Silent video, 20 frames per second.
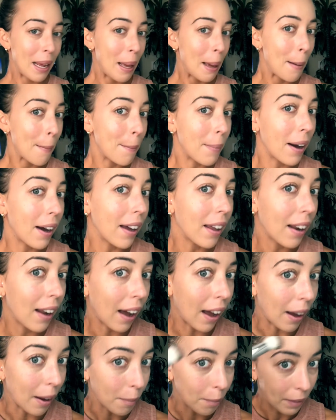but
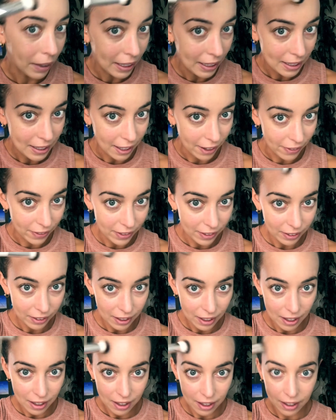it definitely
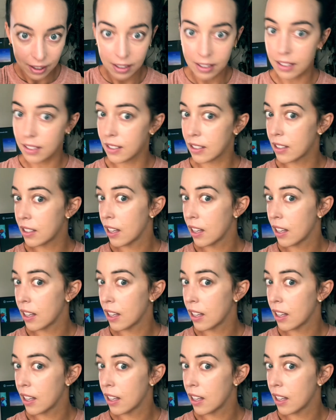is